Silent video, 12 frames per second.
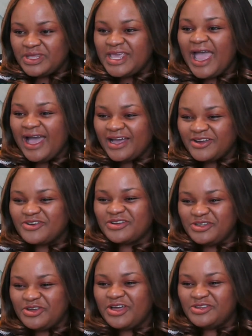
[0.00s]
Yeah,
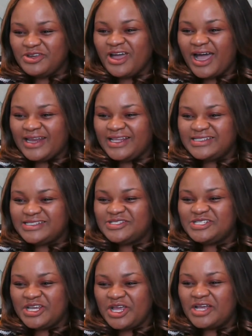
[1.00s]
you got it.
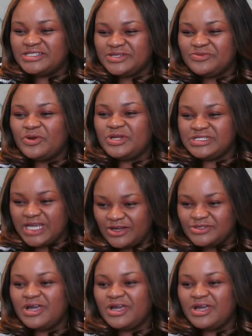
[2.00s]
She wrote it down.